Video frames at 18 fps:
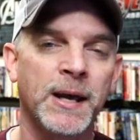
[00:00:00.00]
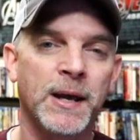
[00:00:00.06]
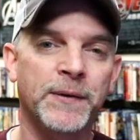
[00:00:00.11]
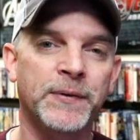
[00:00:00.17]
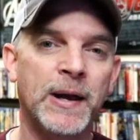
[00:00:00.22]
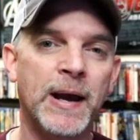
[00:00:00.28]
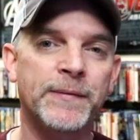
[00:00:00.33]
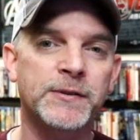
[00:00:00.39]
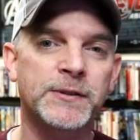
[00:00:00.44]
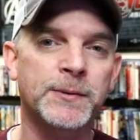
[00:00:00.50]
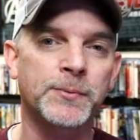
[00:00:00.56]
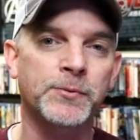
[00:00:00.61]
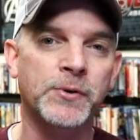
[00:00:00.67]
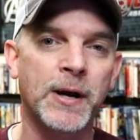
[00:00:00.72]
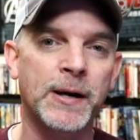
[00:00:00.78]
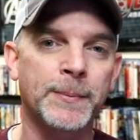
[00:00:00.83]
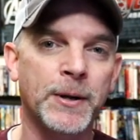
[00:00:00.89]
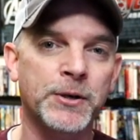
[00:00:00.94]
If you haven't
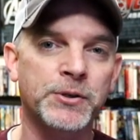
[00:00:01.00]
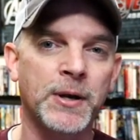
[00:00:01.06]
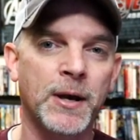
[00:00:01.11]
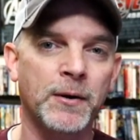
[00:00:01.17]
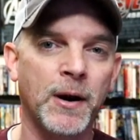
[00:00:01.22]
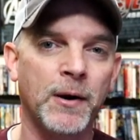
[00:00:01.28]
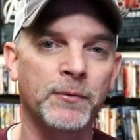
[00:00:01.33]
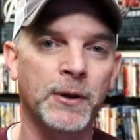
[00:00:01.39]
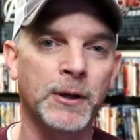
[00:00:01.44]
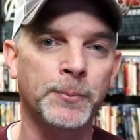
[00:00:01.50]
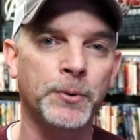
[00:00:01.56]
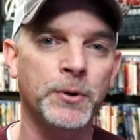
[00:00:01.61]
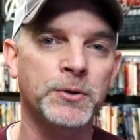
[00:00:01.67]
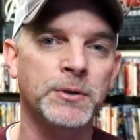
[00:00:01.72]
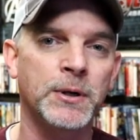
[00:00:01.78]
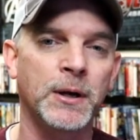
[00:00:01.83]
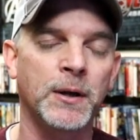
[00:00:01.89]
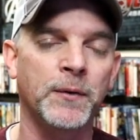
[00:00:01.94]
subscribed to my channel, I really
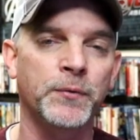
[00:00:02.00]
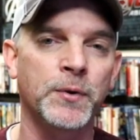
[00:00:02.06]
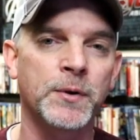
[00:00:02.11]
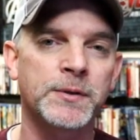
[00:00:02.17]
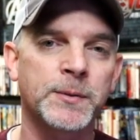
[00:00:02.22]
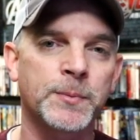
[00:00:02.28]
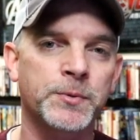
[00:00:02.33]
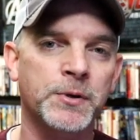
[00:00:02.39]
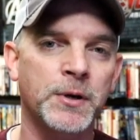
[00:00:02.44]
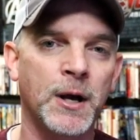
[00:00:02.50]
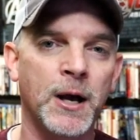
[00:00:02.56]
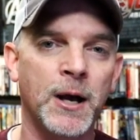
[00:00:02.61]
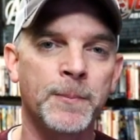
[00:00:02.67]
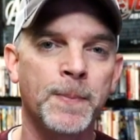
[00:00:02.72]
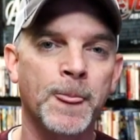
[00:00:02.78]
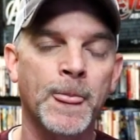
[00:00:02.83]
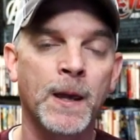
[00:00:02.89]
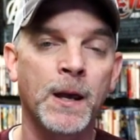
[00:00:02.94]
appreciate it if you would
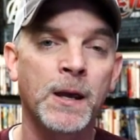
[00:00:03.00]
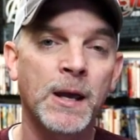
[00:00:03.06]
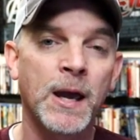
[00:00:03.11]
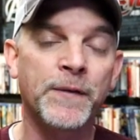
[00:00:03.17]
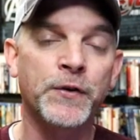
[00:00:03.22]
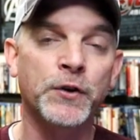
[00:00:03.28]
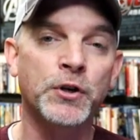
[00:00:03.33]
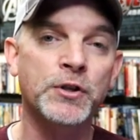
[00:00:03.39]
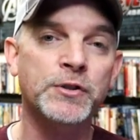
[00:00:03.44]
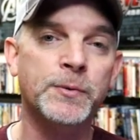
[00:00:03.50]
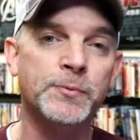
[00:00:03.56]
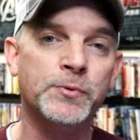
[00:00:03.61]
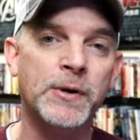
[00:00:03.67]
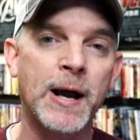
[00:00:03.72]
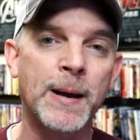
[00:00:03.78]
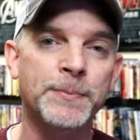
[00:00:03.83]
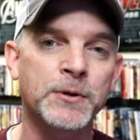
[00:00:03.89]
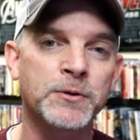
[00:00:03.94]
subscribe. If you do
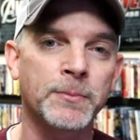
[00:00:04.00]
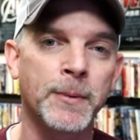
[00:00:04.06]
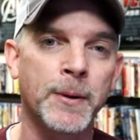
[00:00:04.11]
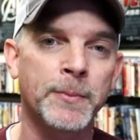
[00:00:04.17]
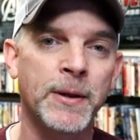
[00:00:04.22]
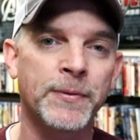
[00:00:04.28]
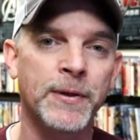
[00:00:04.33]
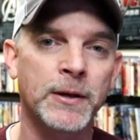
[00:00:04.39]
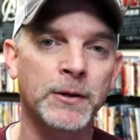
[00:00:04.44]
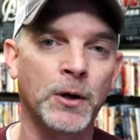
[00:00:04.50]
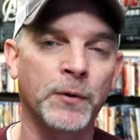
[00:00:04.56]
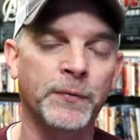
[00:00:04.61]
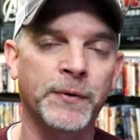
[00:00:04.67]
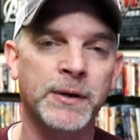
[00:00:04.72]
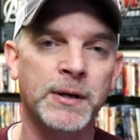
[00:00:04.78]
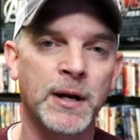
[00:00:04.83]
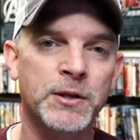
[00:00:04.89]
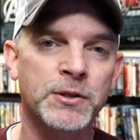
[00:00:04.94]
subscribe, please remember to hit that
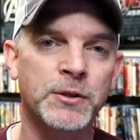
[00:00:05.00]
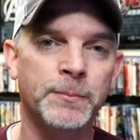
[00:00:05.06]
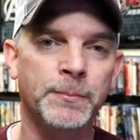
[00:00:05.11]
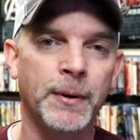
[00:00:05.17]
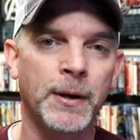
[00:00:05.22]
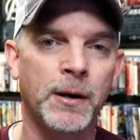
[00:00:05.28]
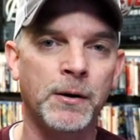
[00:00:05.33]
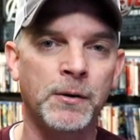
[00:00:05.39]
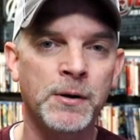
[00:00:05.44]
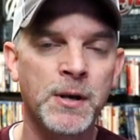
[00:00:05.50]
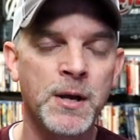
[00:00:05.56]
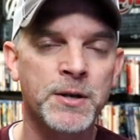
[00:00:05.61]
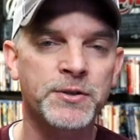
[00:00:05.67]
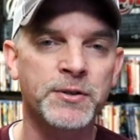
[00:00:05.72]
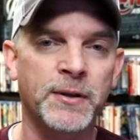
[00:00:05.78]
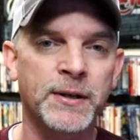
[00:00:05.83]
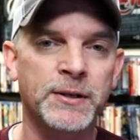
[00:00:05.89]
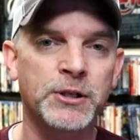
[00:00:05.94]
notification bell
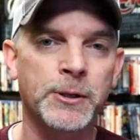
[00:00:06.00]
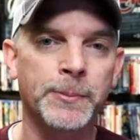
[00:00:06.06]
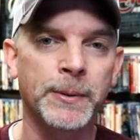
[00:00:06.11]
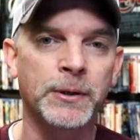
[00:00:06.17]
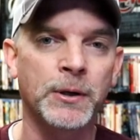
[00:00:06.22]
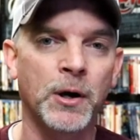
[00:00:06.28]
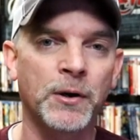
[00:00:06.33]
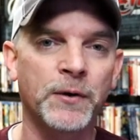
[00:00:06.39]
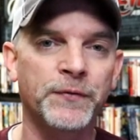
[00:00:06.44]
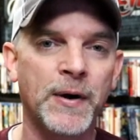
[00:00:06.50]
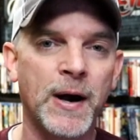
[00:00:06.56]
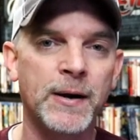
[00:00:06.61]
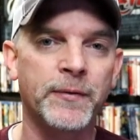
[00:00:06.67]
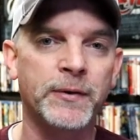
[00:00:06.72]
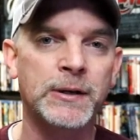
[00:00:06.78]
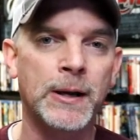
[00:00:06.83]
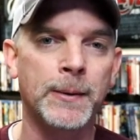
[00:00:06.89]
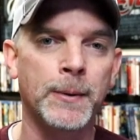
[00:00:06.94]
so that you can be notified
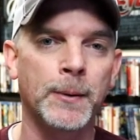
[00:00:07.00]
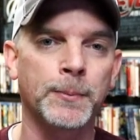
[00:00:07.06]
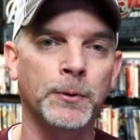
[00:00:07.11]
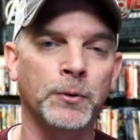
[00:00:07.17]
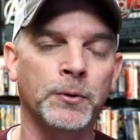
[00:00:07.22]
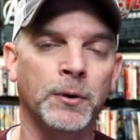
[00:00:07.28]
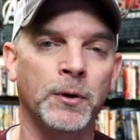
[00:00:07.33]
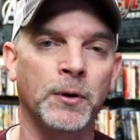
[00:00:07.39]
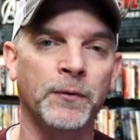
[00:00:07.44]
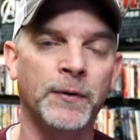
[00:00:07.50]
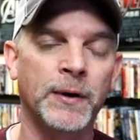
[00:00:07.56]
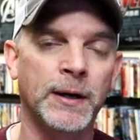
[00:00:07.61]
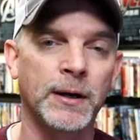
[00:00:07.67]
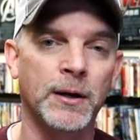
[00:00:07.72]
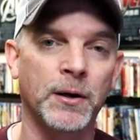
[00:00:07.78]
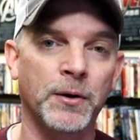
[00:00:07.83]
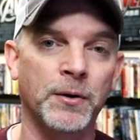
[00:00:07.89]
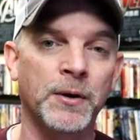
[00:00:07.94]
every time I upload a new
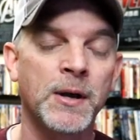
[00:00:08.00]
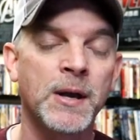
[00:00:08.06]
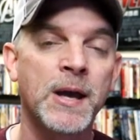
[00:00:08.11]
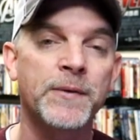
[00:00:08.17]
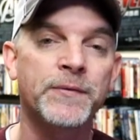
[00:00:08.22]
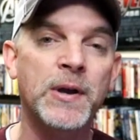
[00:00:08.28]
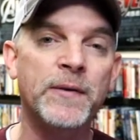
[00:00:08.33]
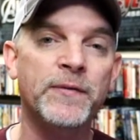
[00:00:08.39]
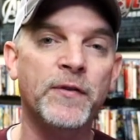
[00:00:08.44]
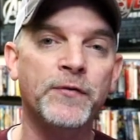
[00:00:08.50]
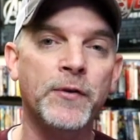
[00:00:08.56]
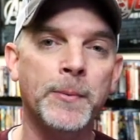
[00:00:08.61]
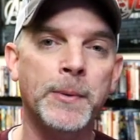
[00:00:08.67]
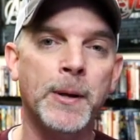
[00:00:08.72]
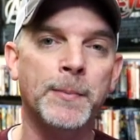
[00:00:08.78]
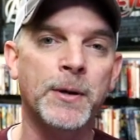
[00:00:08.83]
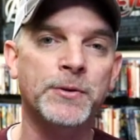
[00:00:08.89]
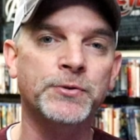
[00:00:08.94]
video. If you haven't
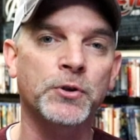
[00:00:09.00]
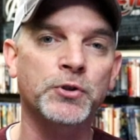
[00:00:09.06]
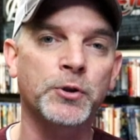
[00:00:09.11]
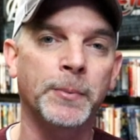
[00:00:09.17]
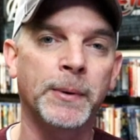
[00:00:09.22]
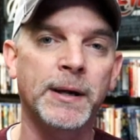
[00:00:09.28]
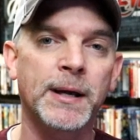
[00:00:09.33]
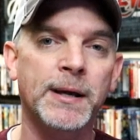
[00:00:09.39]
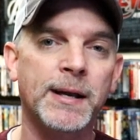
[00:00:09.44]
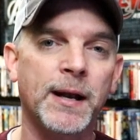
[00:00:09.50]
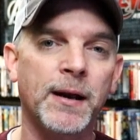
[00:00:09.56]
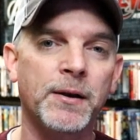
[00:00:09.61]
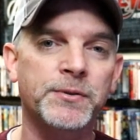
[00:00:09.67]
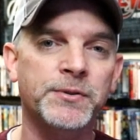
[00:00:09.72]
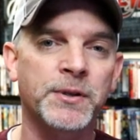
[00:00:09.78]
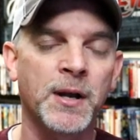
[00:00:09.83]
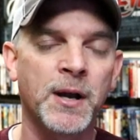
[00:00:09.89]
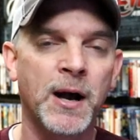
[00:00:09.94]
found me on my social media
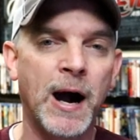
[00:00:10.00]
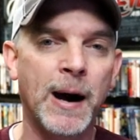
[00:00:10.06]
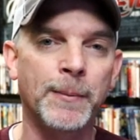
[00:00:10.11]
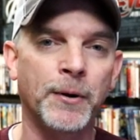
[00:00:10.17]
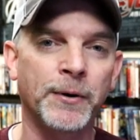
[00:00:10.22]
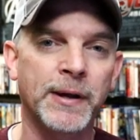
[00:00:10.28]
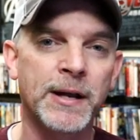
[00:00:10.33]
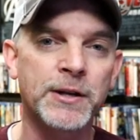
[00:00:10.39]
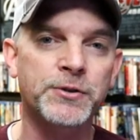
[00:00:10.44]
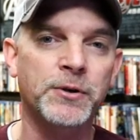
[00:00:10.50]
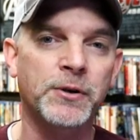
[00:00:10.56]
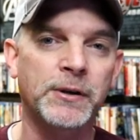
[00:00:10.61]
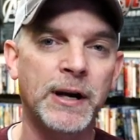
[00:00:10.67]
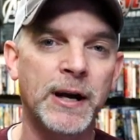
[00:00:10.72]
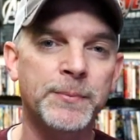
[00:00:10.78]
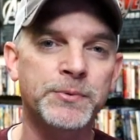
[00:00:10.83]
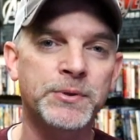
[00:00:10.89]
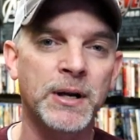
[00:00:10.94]
accounts, I'm on
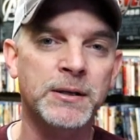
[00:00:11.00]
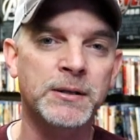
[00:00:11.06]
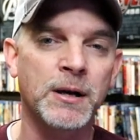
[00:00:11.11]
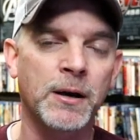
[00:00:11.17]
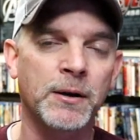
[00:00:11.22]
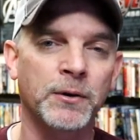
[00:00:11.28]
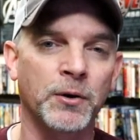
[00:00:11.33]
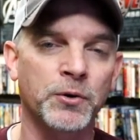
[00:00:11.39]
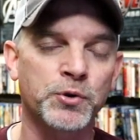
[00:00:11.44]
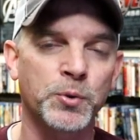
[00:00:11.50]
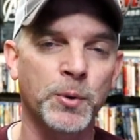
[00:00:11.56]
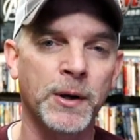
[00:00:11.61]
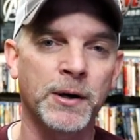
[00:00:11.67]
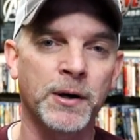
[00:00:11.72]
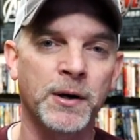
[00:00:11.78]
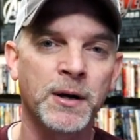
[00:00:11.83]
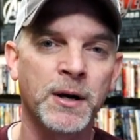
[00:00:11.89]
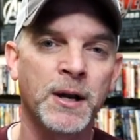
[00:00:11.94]
Instagram, TikTok, and on
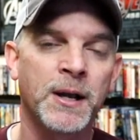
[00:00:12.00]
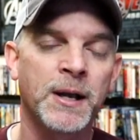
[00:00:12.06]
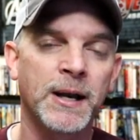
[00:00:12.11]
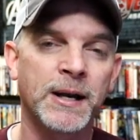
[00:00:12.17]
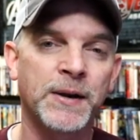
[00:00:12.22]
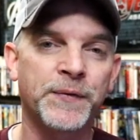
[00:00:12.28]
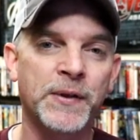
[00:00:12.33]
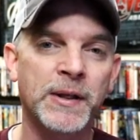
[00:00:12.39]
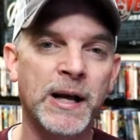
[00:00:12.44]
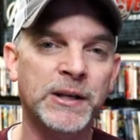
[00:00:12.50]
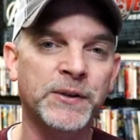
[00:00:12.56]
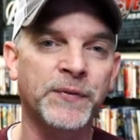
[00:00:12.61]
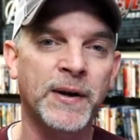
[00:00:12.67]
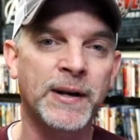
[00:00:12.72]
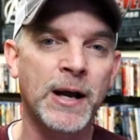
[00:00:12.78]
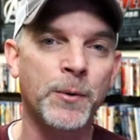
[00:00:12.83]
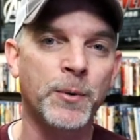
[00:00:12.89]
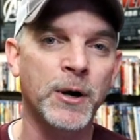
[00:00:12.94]
Twitter. And if you'd like to
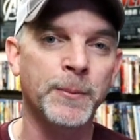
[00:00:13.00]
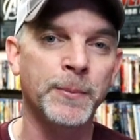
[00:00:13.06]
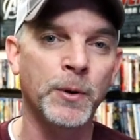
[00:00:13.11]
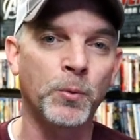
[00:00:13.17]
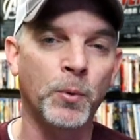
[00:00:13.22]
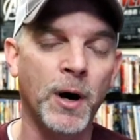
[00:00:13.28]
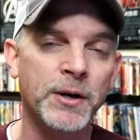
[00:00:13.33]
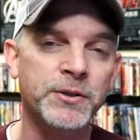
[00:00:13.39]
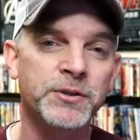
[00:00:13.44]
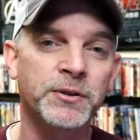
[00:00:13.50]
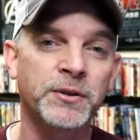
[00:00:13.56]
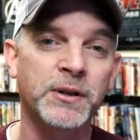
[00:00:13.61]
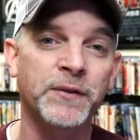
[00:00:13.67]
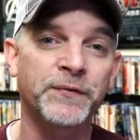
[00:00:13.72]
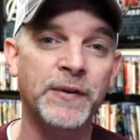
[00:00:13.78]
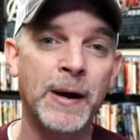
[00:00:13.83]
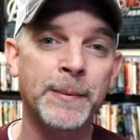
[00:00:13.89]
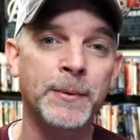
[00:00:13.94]
find out what I've been watching, you
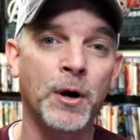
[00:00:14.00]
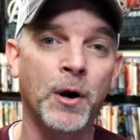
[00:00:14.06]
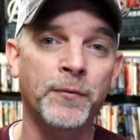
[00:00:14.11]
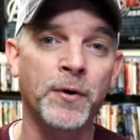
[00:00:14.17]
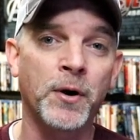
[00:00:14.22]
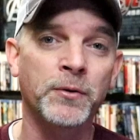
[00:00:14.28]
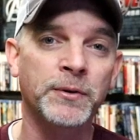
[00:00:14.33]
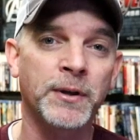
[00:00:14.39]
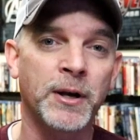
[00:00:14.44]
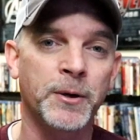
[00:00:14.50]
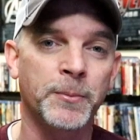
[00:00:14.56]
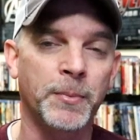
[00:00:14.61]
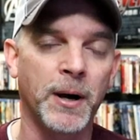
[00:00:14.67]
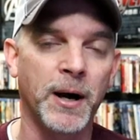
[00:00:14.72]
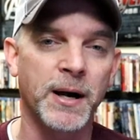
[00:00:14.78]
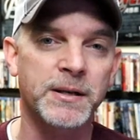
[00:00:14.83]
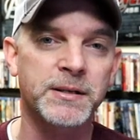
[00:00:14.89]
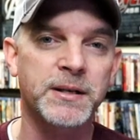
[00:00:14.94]
can find me over on
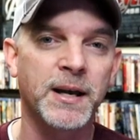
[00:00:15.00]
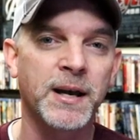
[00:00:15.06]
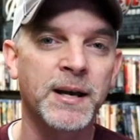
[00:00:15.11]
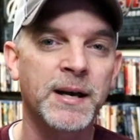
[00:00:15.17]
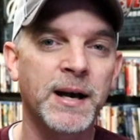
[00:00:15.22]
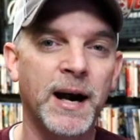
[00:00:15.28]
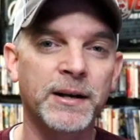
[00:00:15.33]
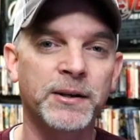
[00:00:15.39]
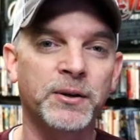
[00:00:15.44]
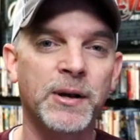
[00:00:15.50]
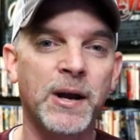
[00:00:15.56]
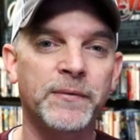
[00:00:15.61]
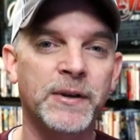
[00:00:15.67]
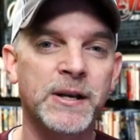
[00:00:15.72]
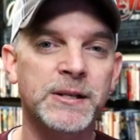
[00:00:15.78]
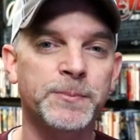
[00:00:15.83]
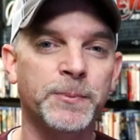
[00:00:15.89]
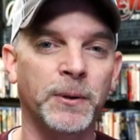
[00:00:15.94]
Letterboxd. I do
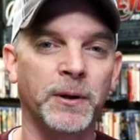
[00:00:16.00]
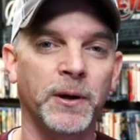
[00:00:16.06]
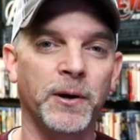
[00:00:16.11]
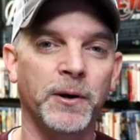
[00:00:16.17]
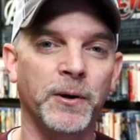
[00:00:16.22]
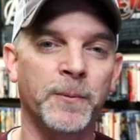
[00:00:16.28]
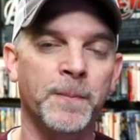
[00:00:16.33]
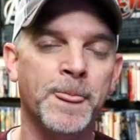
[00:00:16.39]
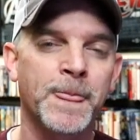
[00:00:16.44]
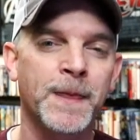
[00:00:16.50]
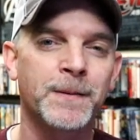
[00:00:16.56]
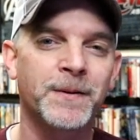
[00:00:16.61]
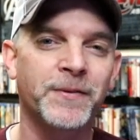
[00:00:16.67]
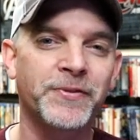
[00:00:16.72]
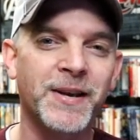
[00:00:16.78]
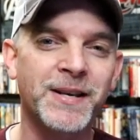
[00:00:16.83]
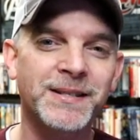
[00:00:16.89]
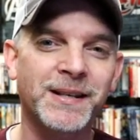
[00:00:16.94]
have links below.
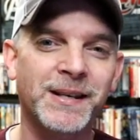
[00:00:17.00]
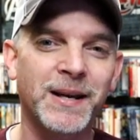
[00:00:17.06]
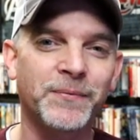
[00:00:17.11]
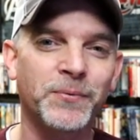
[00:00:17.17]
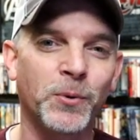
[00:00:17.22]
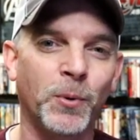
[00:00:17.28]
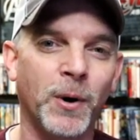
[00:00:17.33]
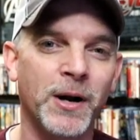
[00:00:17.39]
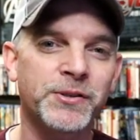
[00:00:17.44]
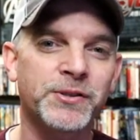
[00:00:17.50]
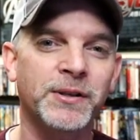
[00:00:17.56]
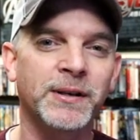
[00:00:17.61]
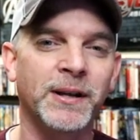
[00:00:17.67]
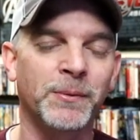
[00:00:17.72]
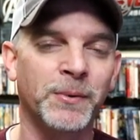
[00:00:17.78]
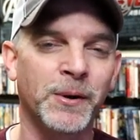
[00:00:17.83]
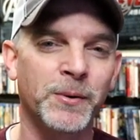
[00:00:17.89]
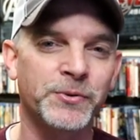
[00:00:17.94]
But thanks again for watching,
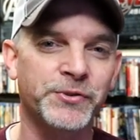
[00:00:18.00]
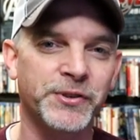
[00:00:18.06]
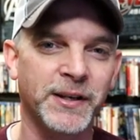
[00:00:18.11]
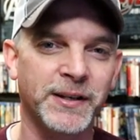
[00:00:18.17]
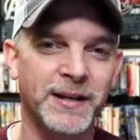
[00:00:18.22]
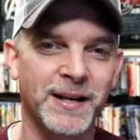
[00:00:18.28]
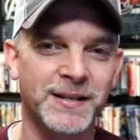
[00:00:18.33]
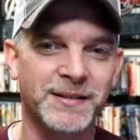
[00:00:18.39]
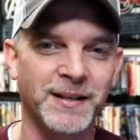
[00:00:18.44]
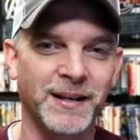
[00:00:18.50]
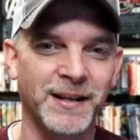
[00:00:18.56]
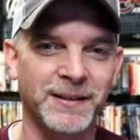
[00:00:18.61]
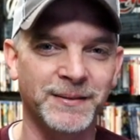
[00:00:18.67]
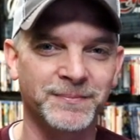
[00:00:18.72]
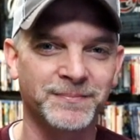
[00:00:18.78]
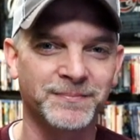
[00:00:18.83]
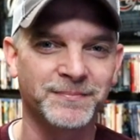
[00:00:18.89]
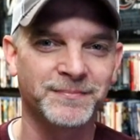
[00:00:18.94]
and we will see you next
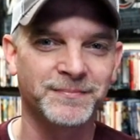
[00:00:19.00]
time.